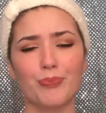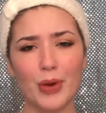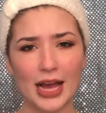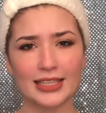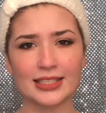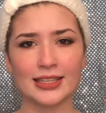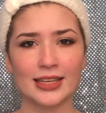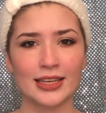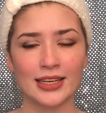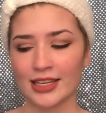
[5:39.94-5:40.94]
but
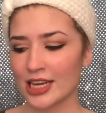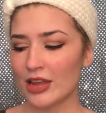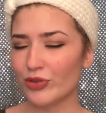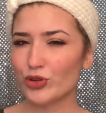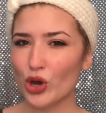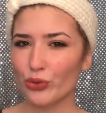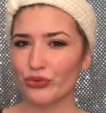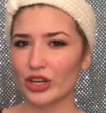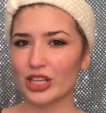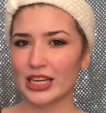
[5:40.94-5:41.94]
if you don't
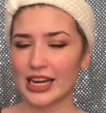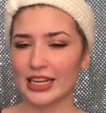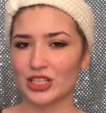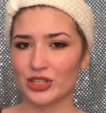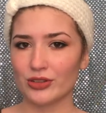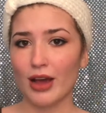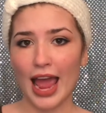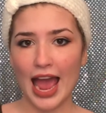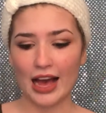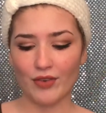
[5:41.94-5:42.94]
feel the need to
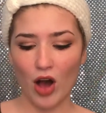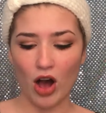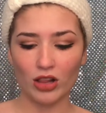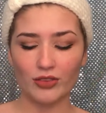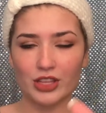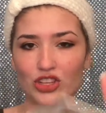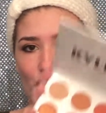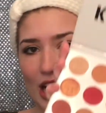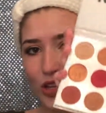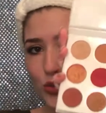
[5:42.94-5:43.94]
have all of these
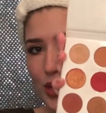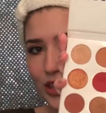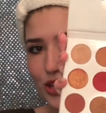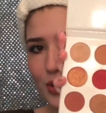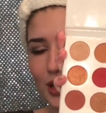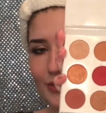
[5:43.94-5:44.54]
shadows with you while